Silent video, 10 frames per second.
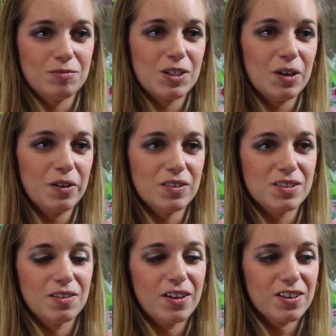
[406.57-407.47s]
So
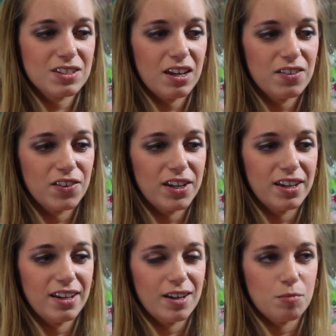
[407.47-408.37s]
there's kind of
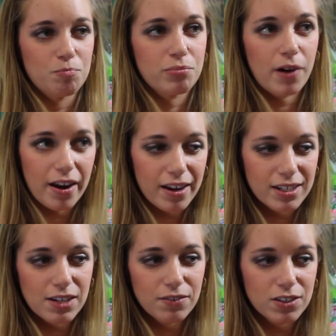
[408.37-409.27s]
a
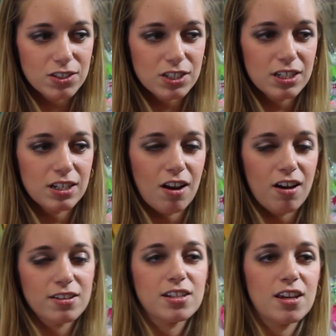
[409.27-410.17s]
product evolution and
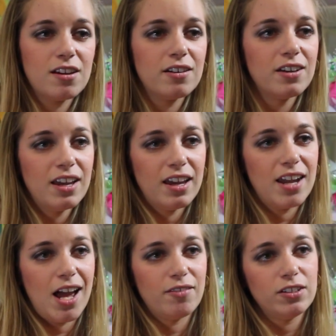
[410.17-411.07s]
also
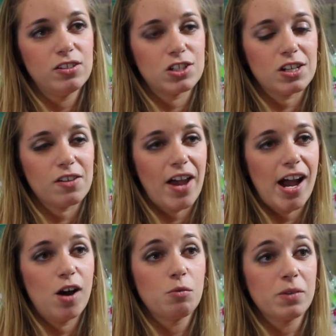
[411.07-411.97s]
an evolution of
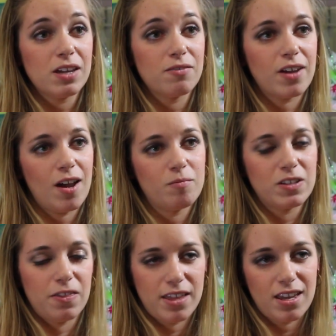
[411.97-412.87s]
how we've come
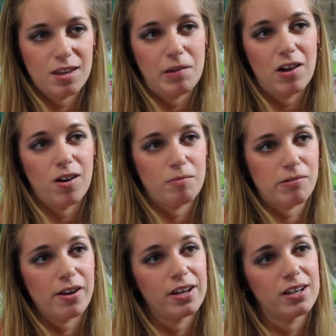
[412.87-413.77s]
to think about our
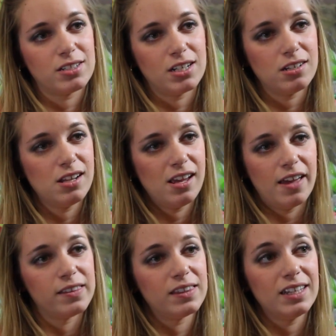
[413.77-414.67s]
product
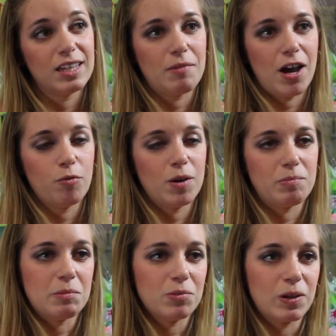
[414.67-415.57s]
and think about
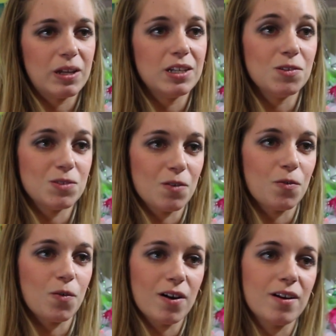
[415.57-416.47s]
what people can use it
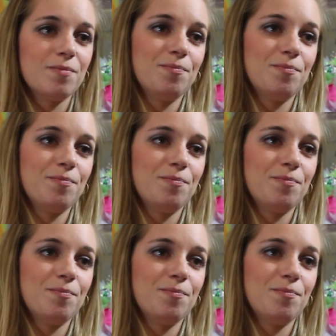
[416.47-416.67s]
for.